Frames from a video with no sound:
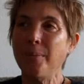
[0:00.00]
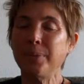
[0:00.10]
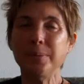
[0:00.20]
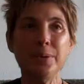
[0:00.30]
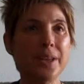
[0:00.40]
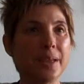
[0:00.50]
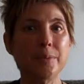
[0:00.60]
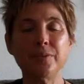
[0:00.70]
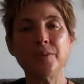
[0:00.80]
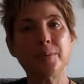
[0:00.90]
People came
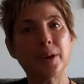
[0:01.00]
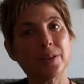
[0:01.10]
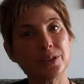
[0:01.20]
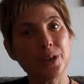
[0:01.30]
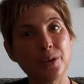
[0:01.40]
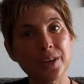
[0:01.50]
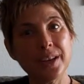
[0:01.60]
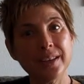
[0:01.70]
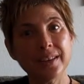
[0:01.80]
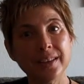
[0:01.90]
in from
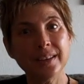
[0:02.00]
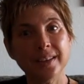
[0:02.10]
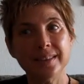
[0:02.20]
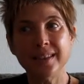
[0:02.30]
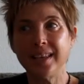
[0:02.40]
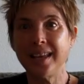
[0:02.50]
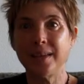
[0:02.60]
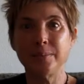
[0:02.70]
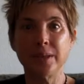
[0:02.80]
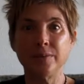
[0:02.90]
Arizona, they
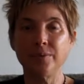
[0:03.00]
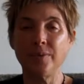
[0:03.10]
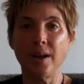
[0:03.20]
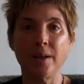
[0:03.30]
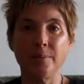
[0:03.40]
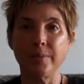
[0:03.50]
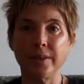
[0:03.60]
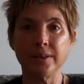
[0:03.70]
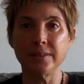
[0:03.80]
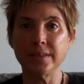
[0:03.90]
came in from
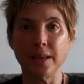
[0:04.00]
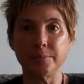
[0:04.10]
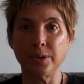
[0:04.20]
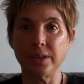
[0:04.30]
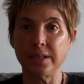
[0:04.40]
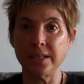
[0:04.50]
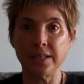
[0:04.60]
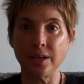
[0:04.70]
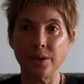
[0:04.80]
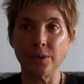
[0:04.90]
San
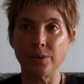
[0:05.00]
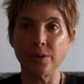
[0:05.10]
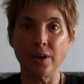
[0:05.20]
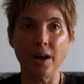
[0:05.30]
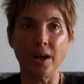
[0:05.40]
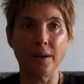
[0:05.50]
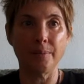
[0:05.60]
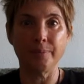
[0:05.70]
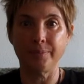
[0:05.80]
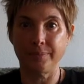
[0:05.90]
Bernardino,
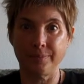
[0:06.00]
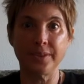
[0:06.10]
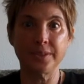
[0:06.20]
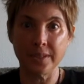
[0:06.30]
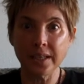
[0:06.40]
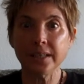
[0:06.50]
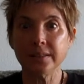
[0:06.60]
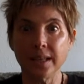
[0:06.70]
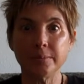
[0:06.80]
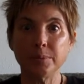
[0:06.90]
the city,
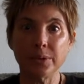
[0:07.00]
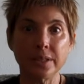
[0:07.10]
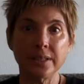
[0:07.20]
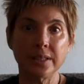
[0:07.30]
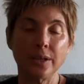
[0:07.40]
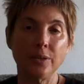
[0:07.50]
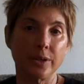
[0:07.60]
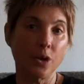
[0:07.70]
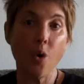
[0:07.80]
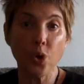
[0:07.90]
San Bernardino,
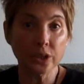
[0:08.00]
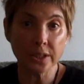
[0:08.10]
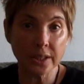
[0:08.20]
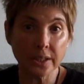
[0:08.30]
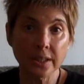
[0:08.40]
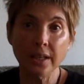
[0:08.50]
and Colton.